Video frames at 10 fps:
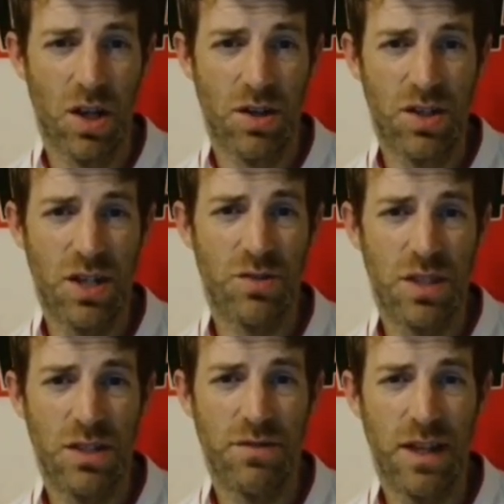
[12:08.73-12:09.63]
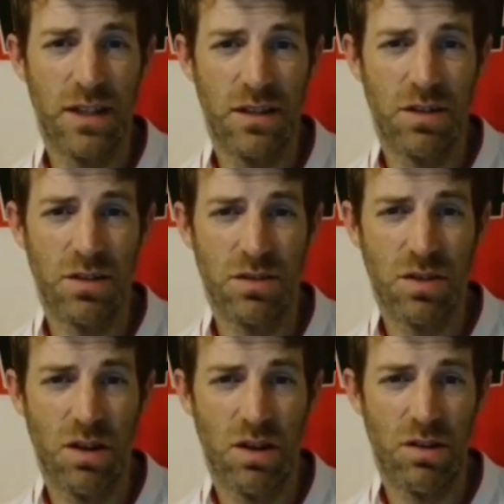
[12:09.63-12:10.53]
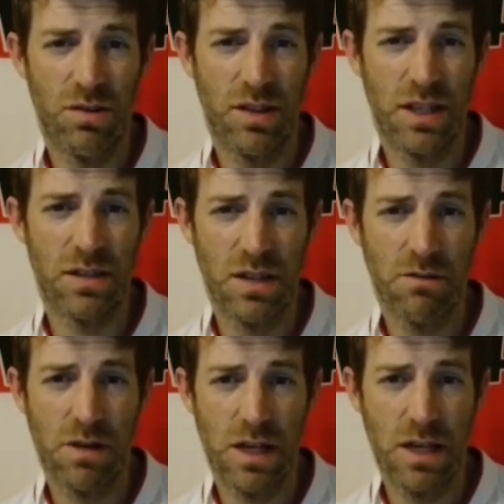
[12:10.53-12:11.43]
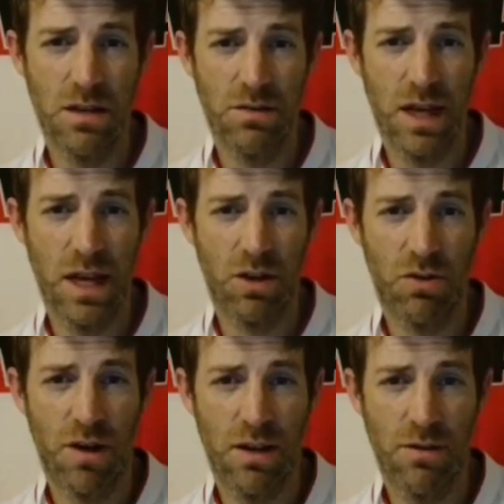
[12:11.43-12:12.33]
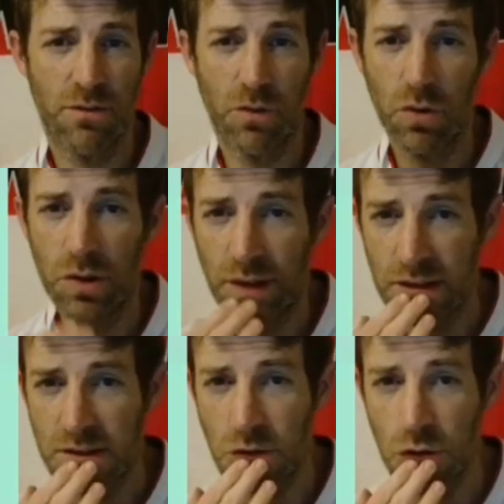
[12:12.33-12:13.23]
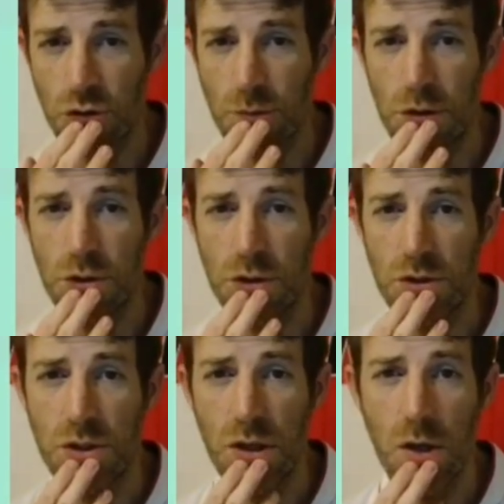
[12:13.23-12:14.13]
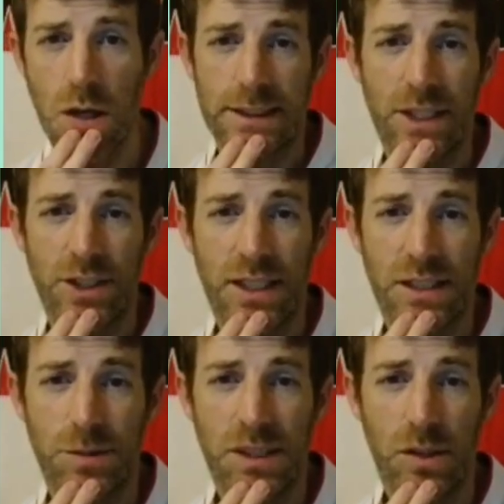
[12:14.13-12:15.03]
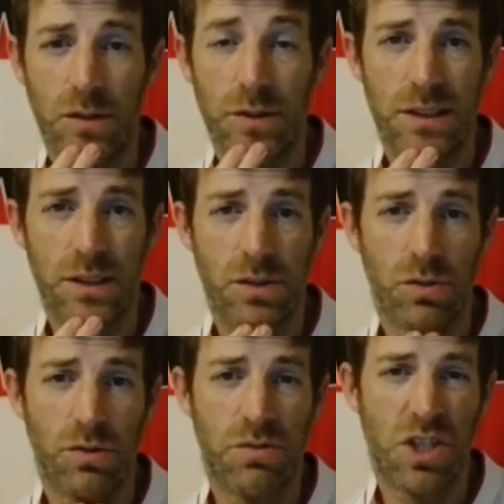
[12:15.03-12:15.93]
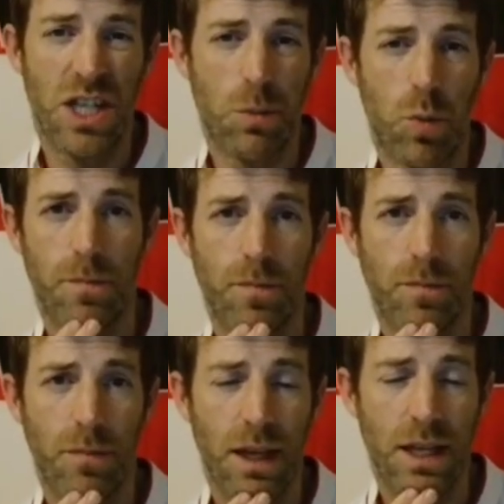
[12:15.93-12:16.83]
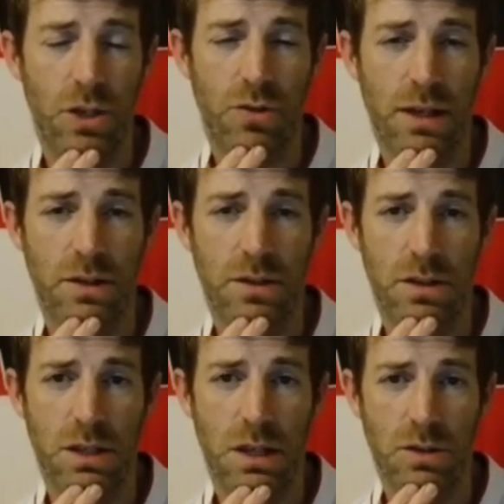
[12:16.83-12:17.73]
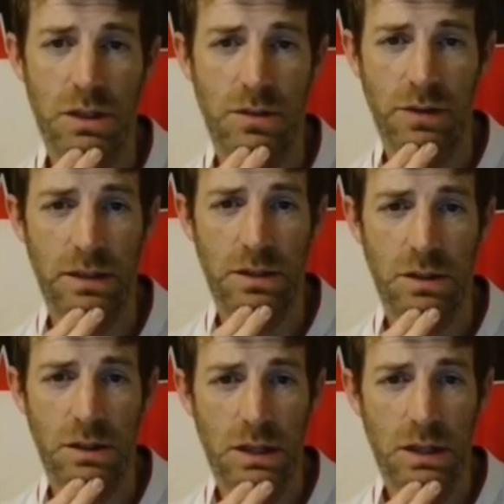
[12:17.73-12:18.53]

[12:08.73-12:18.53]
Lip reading: the Chelsea defenders aren't necessarily that great for defensive contributions. So Sanchez himself is the sort of cheap entry into the Chelsea defence.